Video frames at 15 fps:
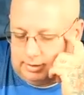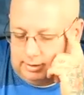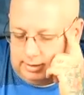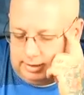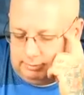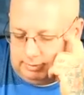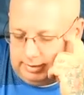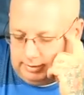
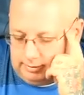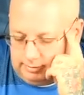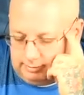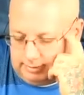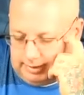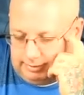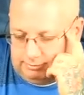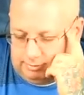Anyway,
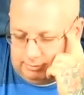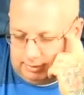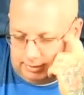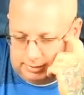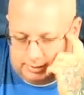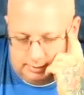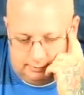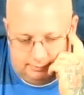thanks for
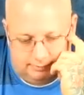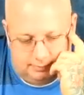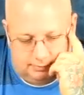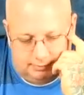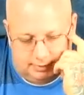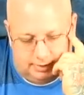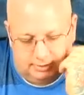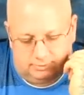watching.
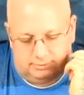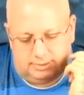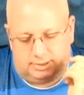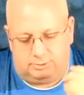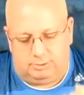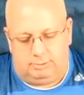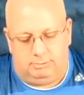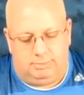If you like this
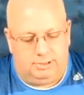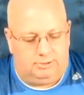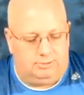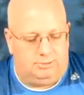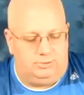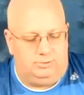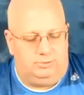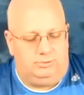video, drop a back or
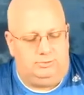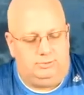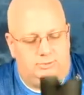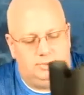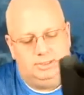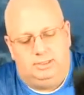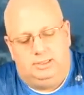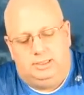two.